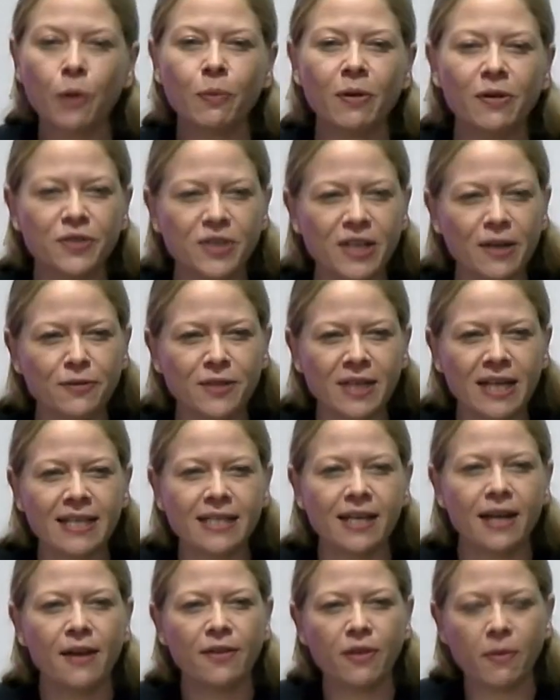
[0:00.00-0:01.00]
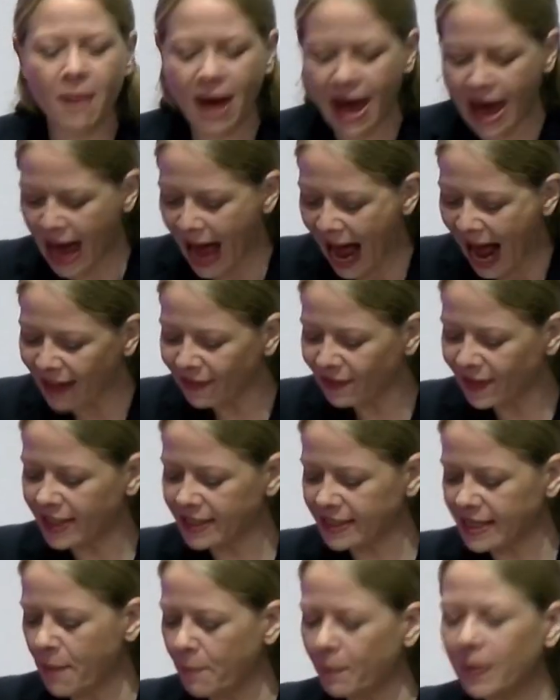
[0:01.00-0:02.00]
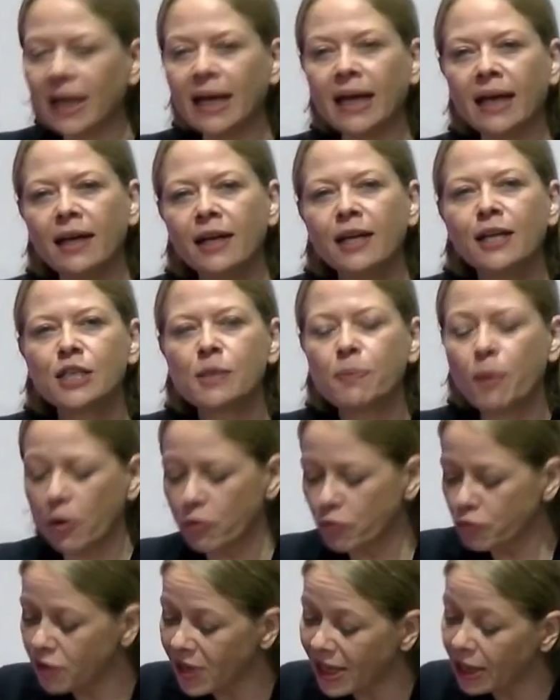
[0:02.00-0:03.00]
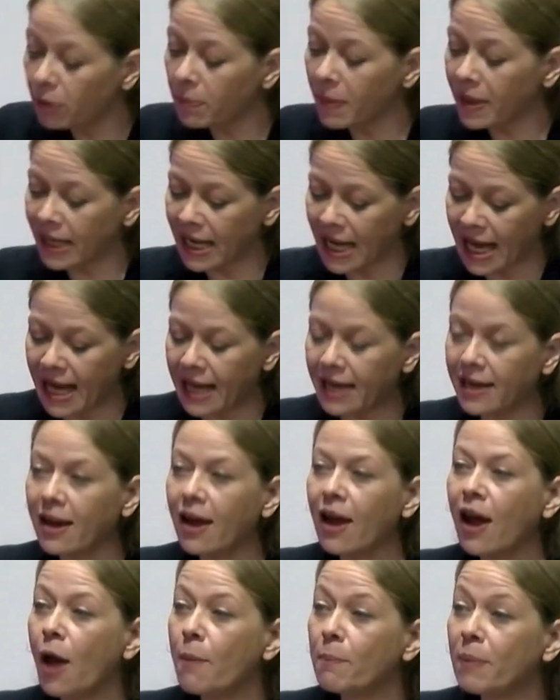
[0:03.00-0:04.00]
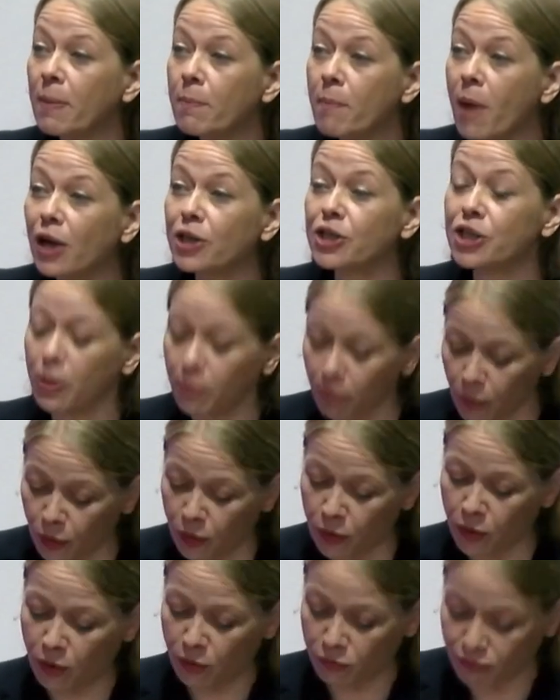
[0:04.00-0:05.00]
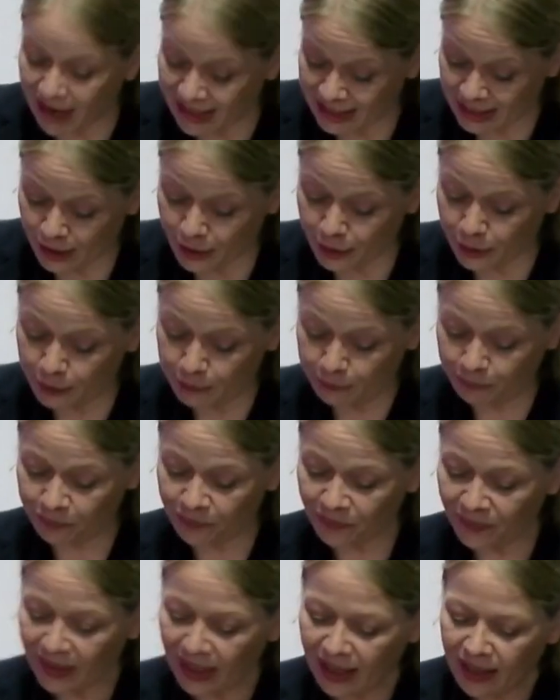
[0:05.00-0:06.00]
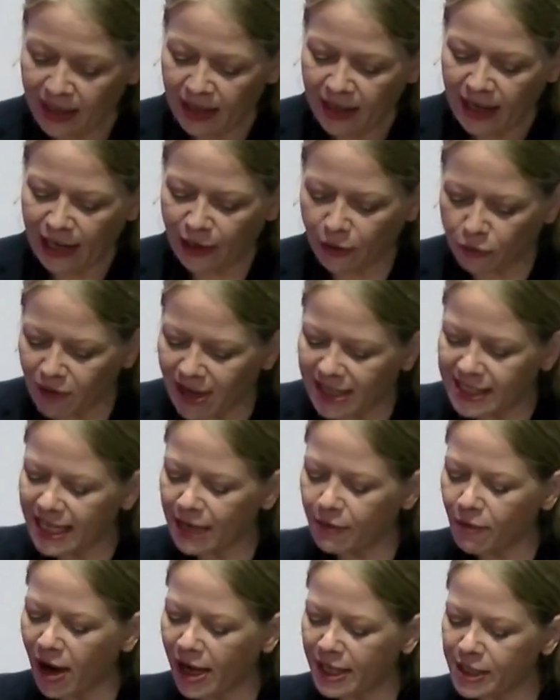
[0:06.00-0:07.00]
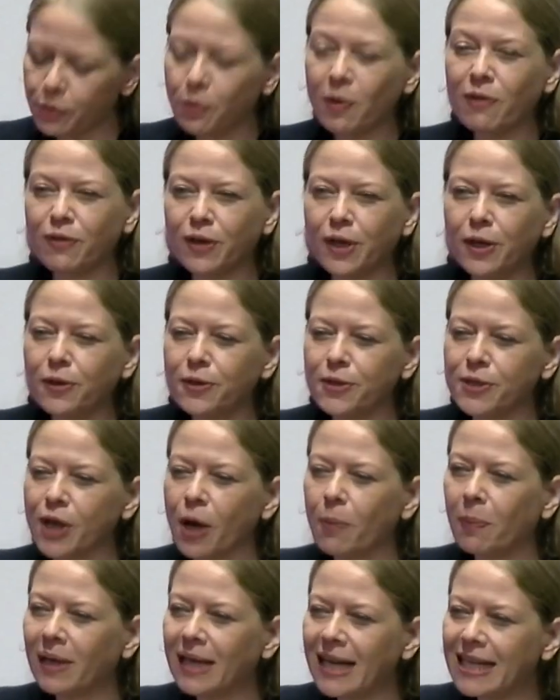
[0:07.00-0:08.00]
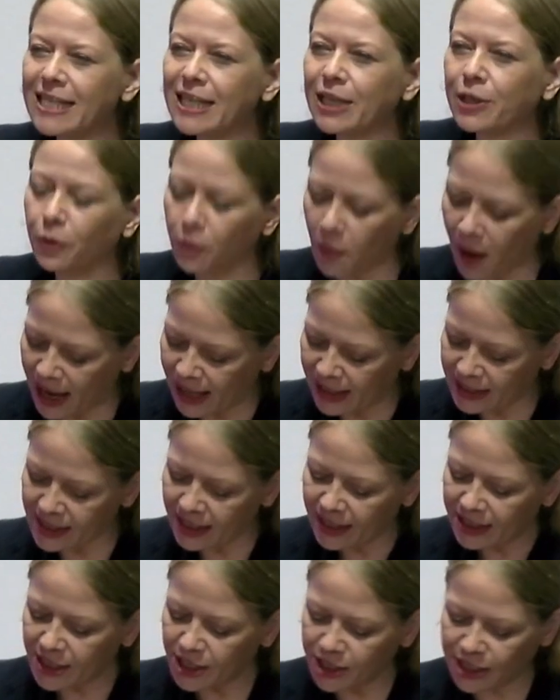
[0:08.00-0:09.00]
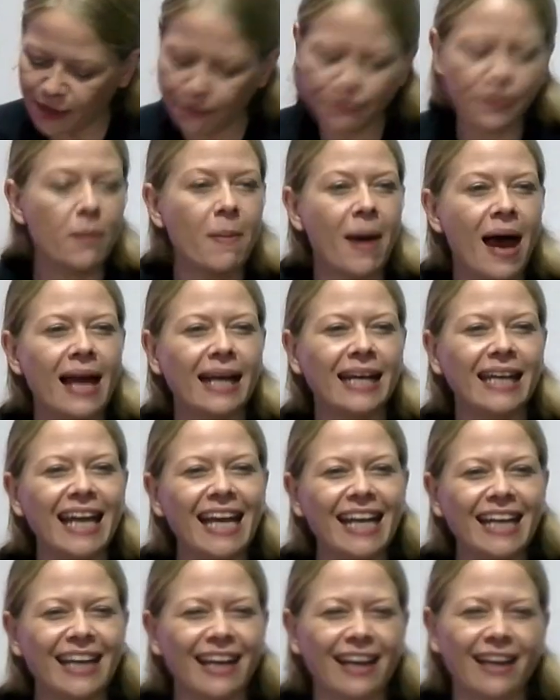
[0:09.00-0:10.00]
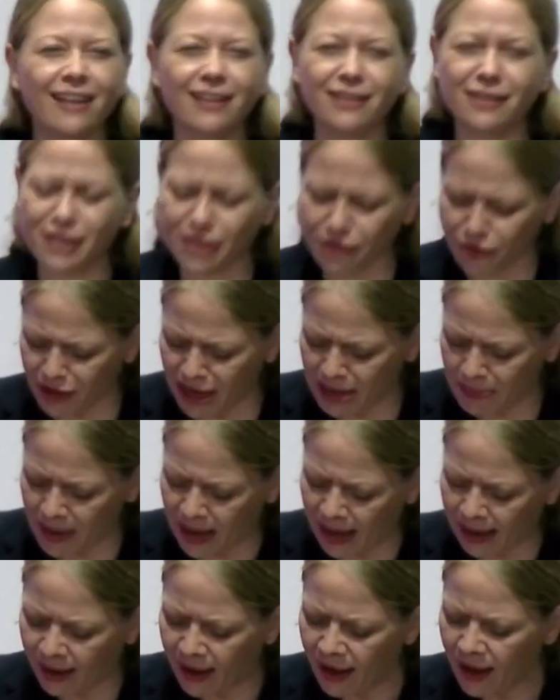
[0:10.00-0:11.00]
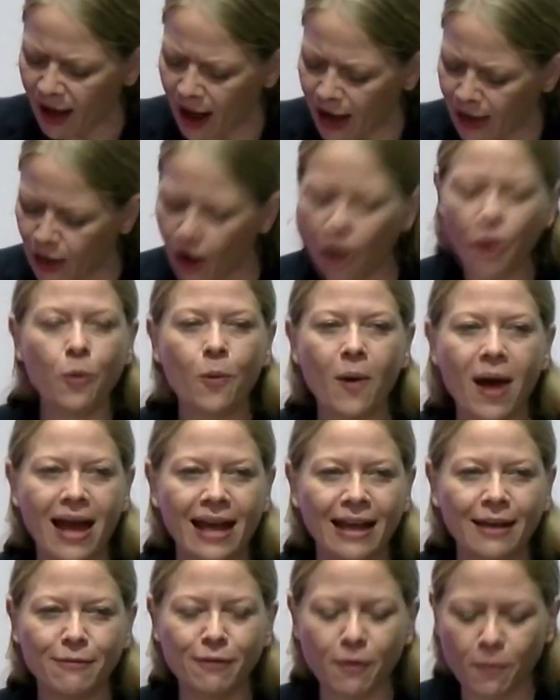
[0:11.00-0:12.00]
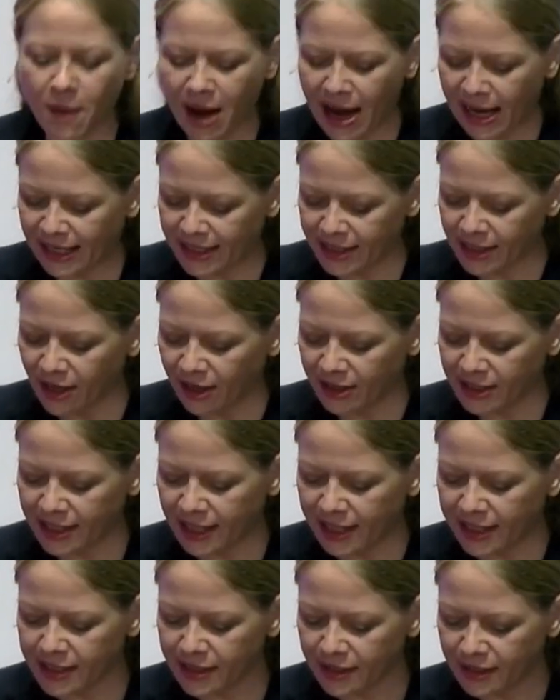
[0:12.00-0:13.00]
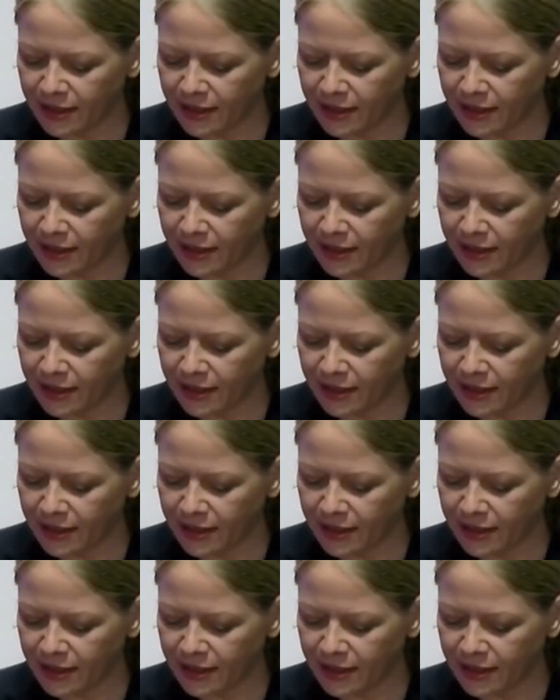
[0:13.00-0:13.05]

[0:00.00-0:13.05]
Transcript: We've shifted the mayor and the assembly to put real money in and be much more radical. And on renting rights, we've used our political weight to shift the mayor kicking and screaming a long way from where he started.